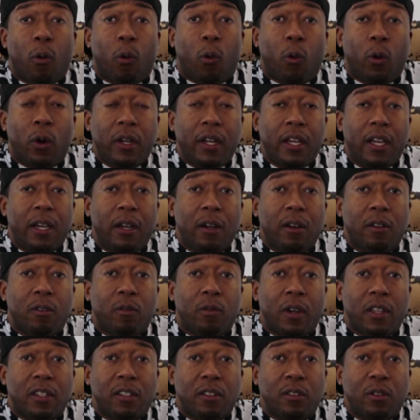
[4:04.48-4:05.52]
On here, the
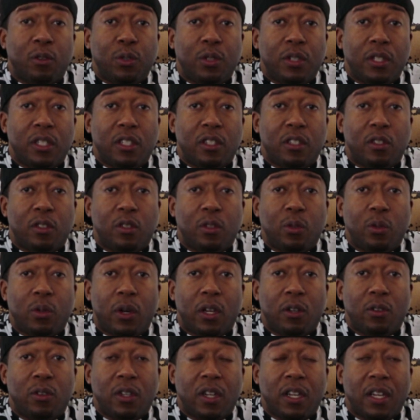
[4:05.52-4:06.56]
resolution is
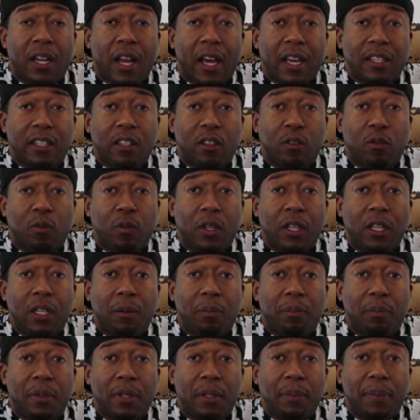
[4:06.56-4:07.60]
293
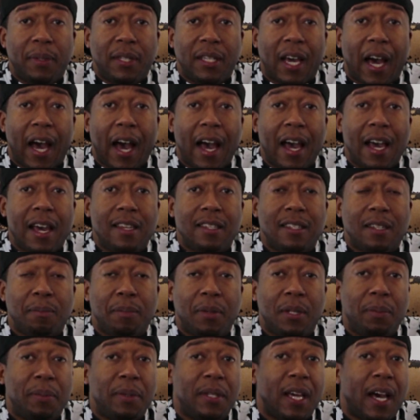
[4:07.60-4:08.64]
ppi, and
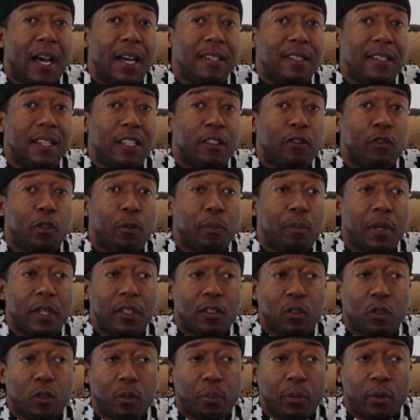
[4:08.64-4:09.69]
ppi stands for
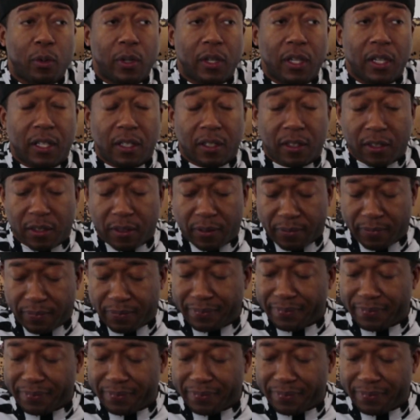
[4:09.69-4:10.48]
pixels per inch.